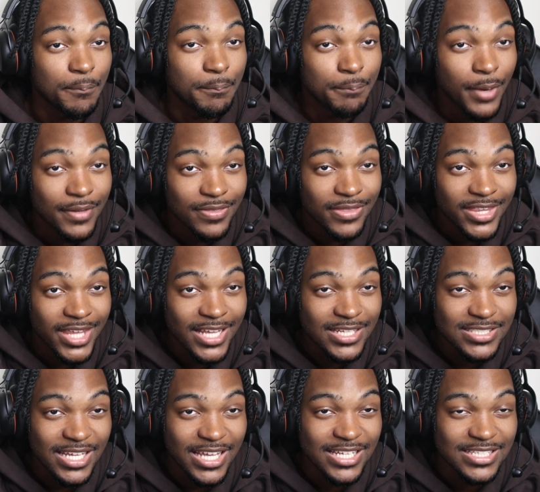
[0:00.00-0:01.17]
But
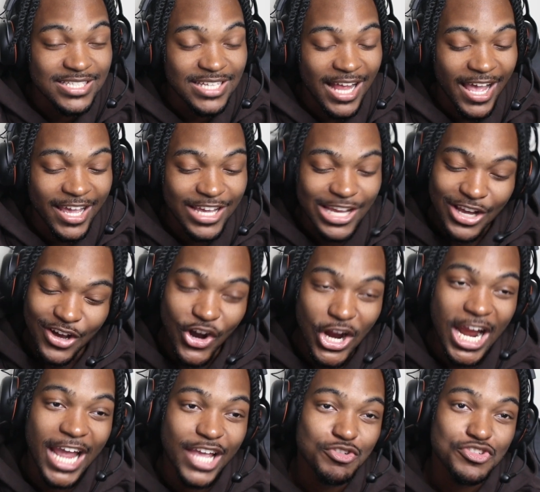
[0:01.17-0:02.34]
this is like, all
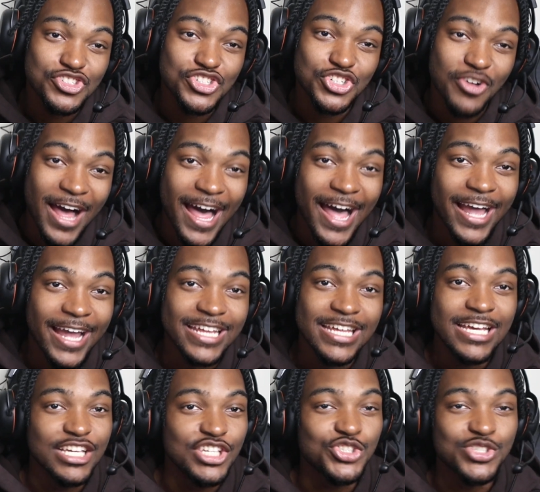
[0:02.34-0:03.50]
right, he was trying.
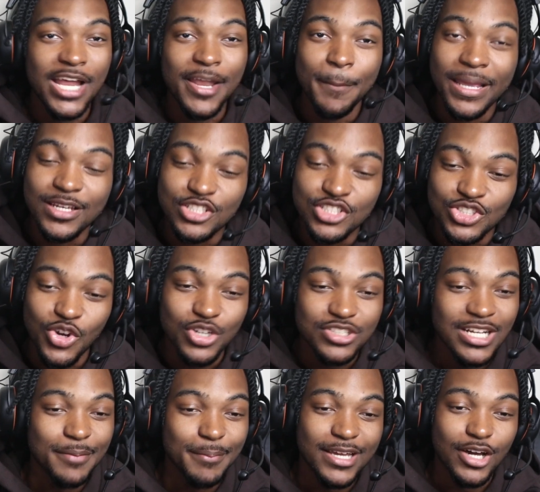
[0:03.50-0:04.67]
He's trying to make a song,
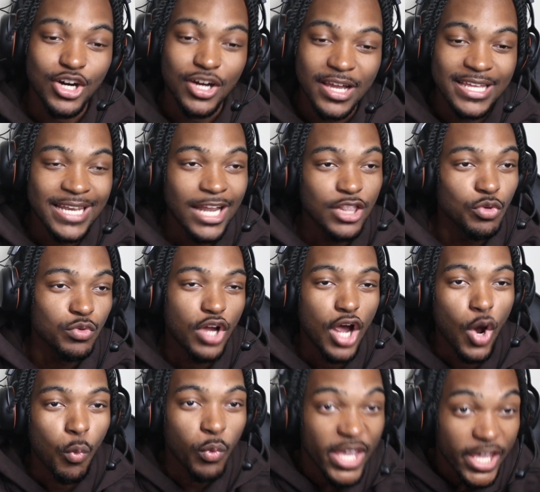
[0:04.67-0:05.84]
he's not doing
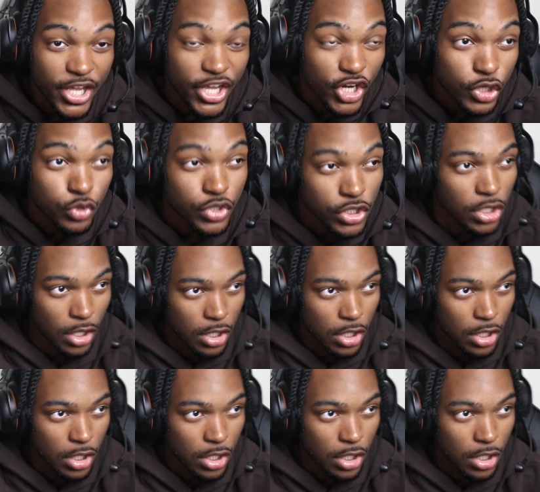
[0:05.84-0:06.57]
nothing weird.